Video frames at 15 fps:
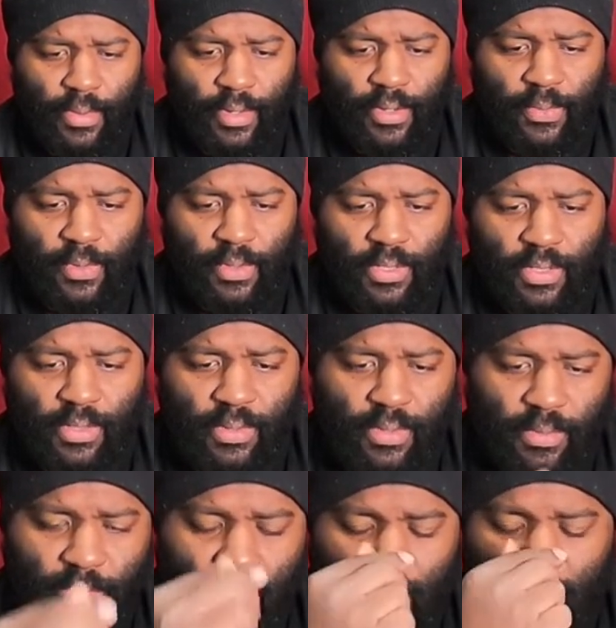This one's
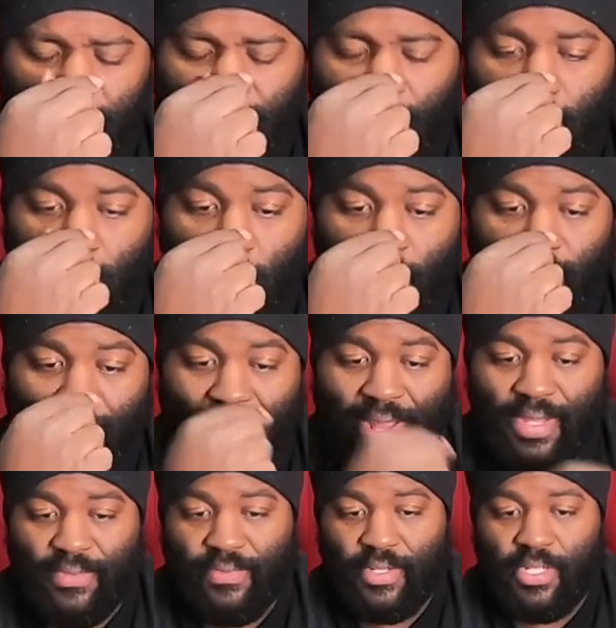probably more for
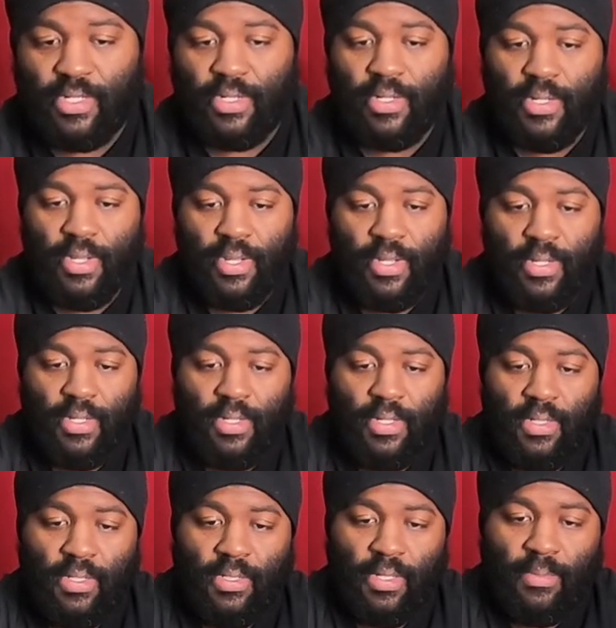ice fishing.
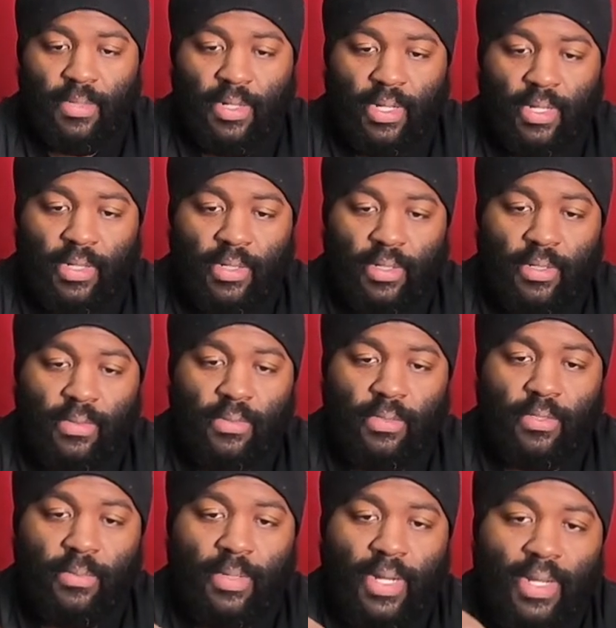Something I don't do,
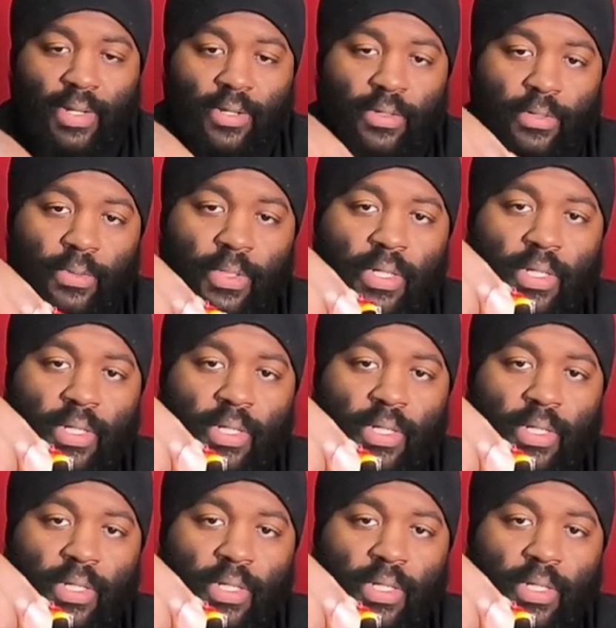but I do